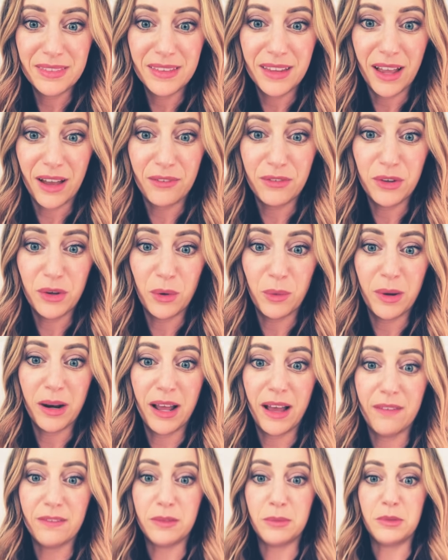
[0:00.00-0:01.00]
yeah, if you don't want
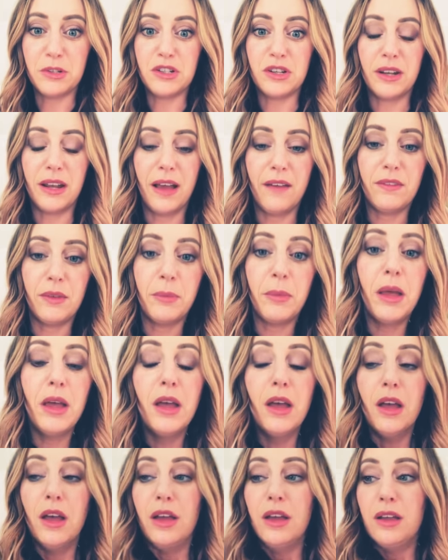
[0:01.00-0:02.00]
to have them, you shouldn't have them.
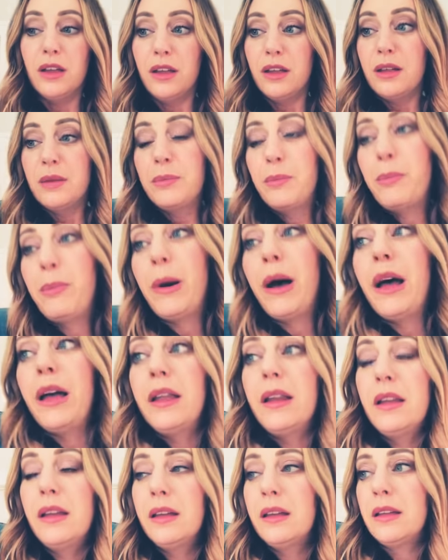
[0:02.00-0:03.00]

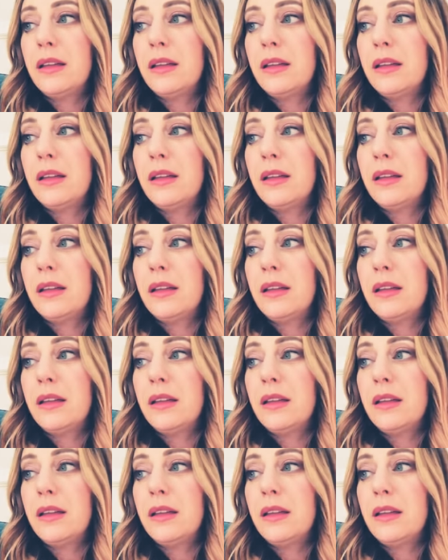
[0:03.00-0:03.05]
But